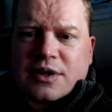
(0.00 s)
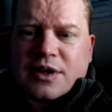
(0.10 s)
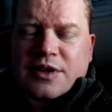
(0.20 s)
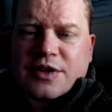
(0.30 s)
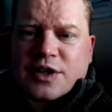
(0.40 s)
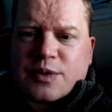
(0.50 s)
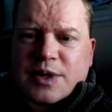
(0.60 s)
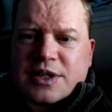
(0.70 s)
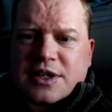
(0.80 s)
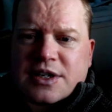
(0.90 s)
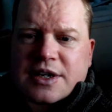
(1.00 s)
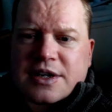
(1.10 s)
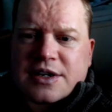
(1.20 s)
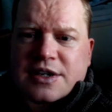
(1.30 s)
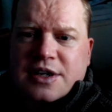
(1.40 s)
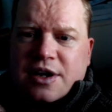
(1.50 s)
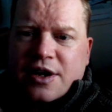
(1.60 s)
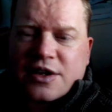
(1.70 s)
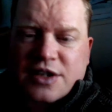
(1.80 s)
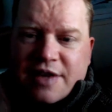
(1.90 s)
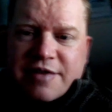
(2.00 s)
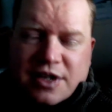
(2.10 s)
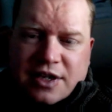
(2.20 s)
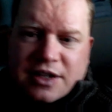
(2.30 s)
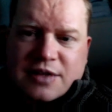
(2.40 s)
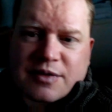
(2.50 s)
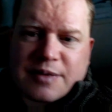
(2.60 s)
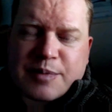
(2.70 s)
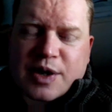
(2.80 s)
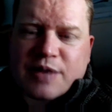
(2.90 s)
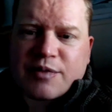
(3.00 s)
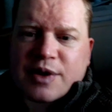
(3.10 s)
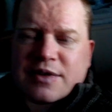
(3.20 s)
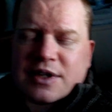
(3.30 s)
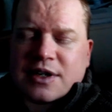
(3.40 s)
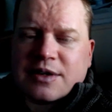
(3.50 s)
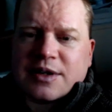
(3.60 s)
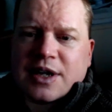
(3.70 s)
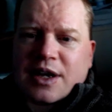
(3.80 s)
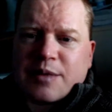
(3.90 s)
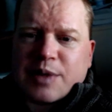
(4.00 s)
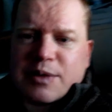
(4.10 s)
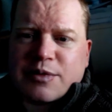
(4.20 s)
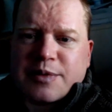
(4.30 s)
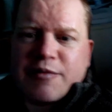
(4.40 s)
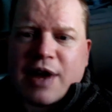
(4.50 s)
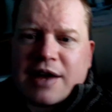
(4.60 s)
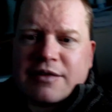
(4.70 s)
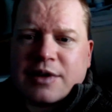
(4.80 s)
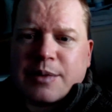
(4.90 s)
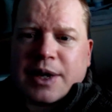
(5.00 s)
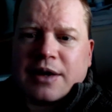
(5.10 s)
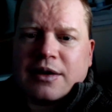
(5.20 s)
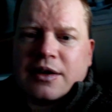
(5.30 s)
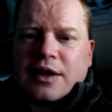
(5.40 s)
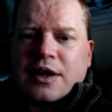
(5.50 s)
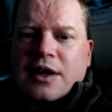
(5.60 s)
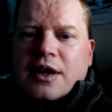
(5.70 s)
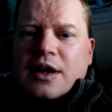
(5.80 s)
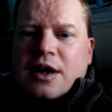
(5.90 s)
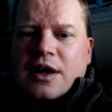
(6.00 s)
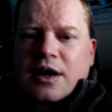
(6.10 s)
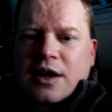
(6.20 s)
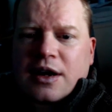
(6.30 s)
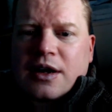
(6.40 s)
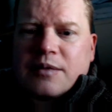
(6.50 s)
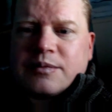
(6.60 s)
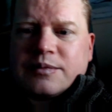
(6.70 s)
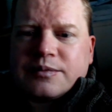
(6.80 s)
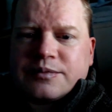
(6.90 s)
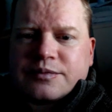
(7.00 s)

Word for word: the, the 2670 uh, that previously uh, people have been raving about. Um,